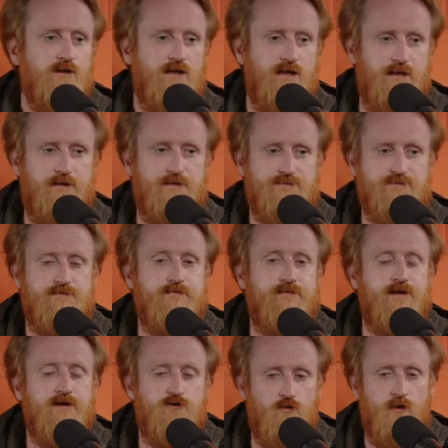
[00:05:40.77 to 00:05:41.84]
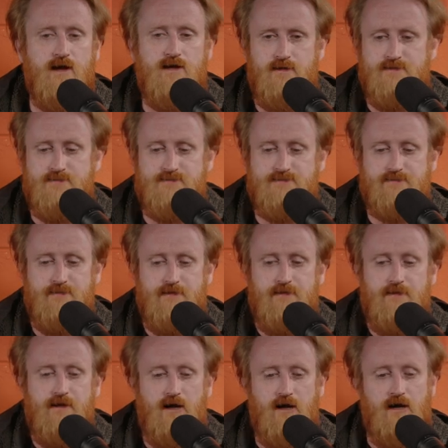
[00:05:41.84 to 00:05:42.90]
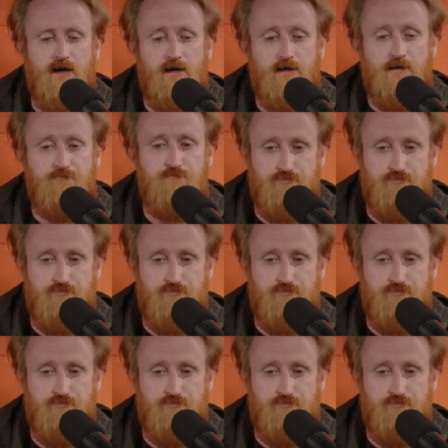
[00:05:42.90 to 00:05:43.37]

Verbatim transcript: it is the greatest uh,